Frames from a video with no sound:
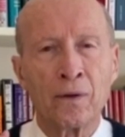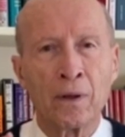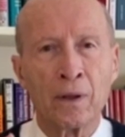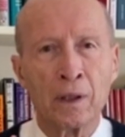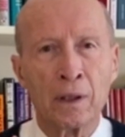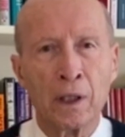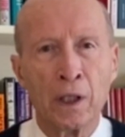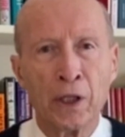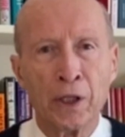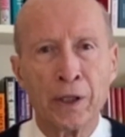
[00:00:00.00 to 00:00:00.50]

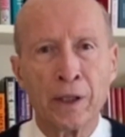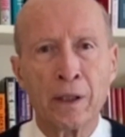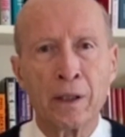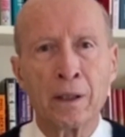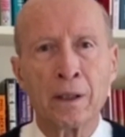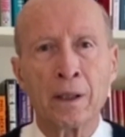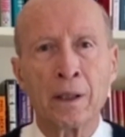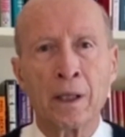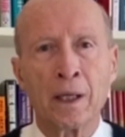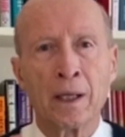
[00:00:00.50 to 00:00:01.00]
to
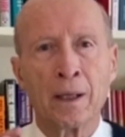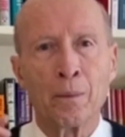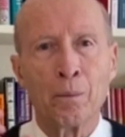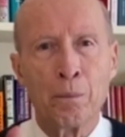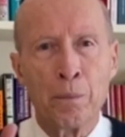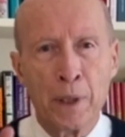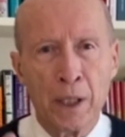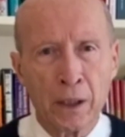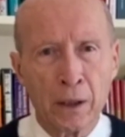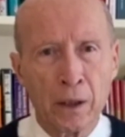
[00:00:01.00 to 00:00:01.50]
learn,
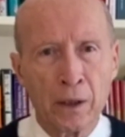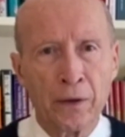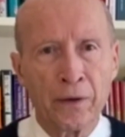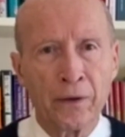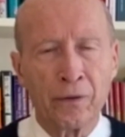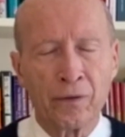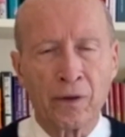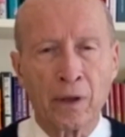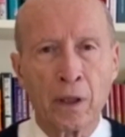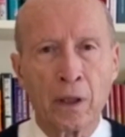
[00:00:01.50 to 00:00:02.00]
build
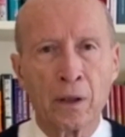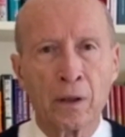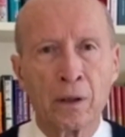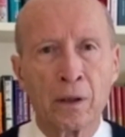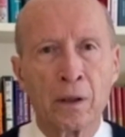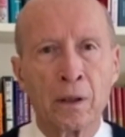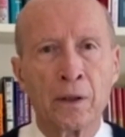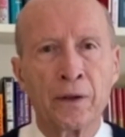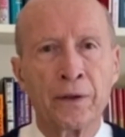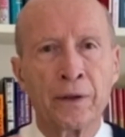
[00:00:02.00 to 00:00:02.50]
the
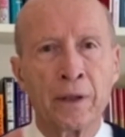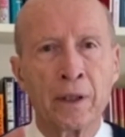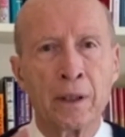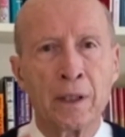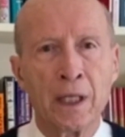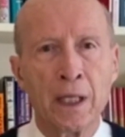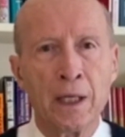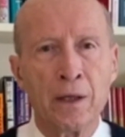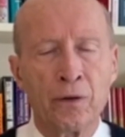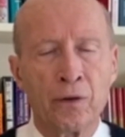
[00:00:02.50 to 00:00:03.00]
skill to
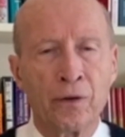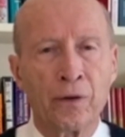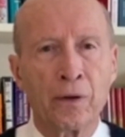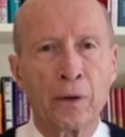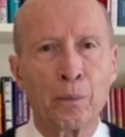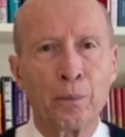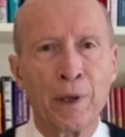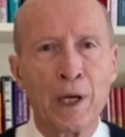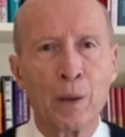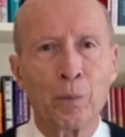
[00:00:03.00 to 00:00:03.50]
teach
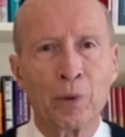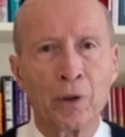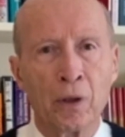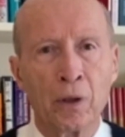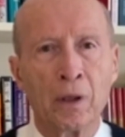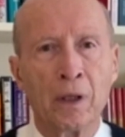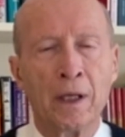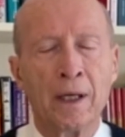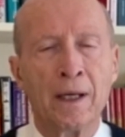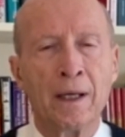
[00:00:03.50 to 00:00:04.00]
your
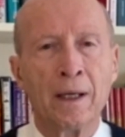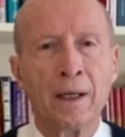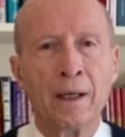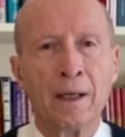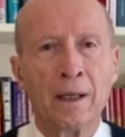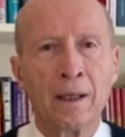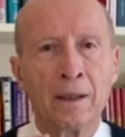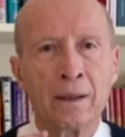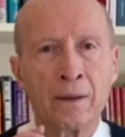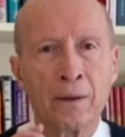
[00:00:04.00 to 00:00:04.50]
people
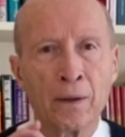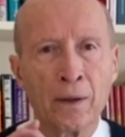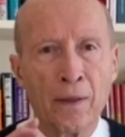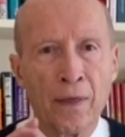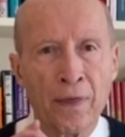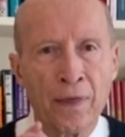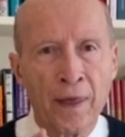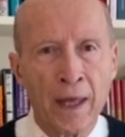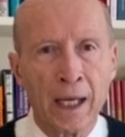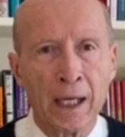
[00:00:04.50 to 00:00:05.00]
to
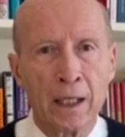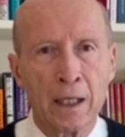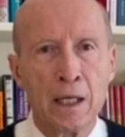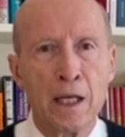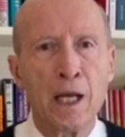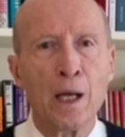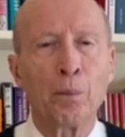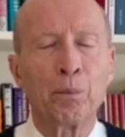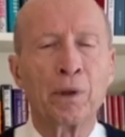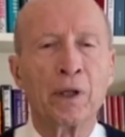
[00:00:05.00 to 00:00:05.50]
think
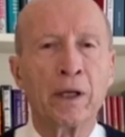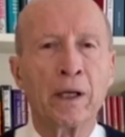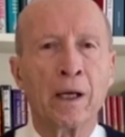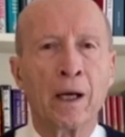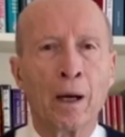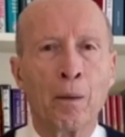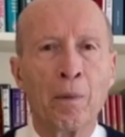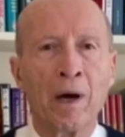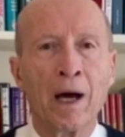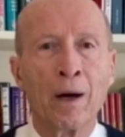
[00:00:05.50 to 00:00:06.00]

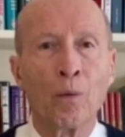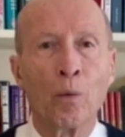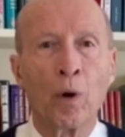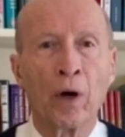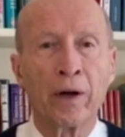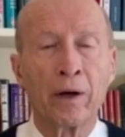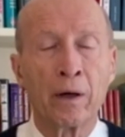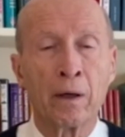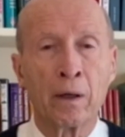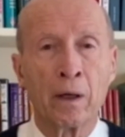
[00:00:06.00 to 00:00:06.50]
deeply about
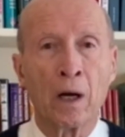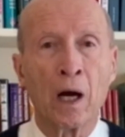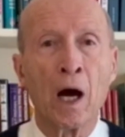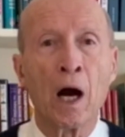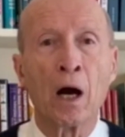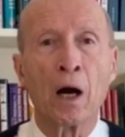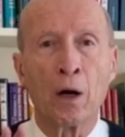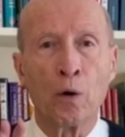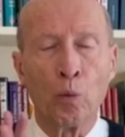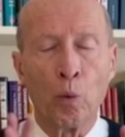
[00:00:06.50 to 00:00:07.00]
what are
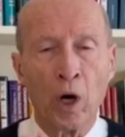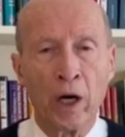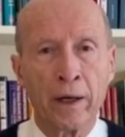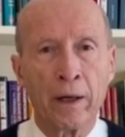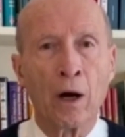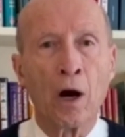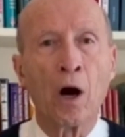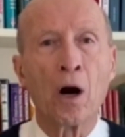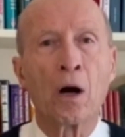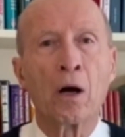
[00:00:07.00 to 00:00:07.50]

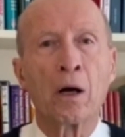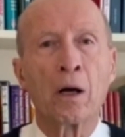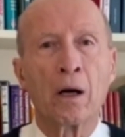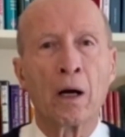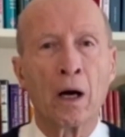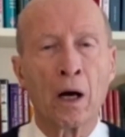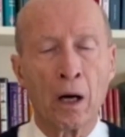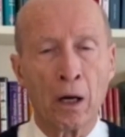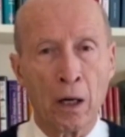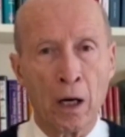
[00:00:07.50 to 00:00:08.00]

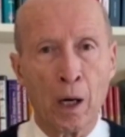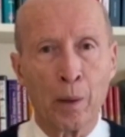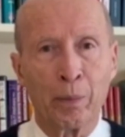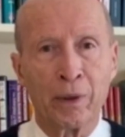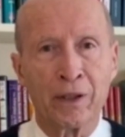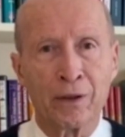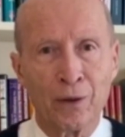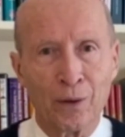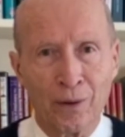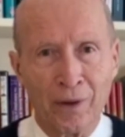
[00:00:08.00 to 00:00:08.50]
our
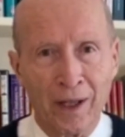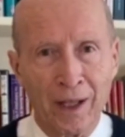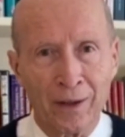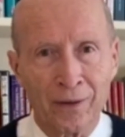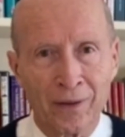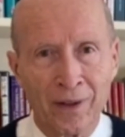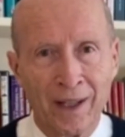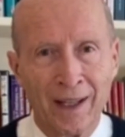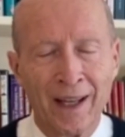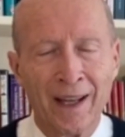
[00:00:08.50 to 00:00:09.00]

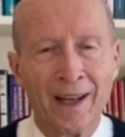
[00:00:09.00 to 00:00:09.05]
opportunities.